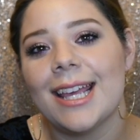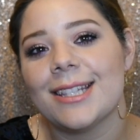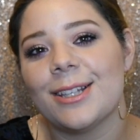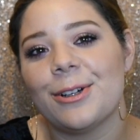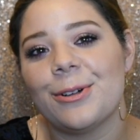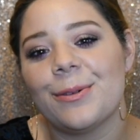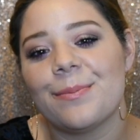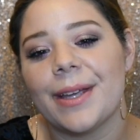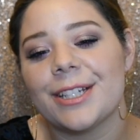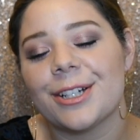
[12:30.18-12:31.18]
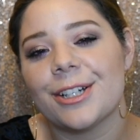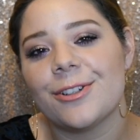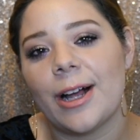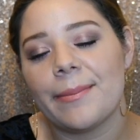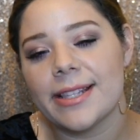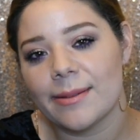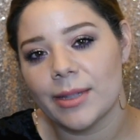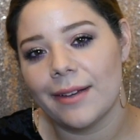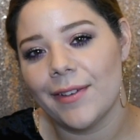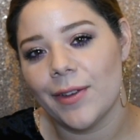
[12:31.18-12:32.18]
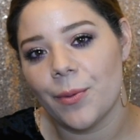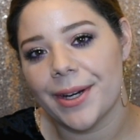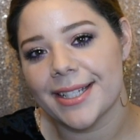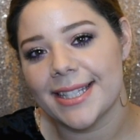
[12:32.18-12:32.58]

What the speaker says: So make sure to drop me some love if you want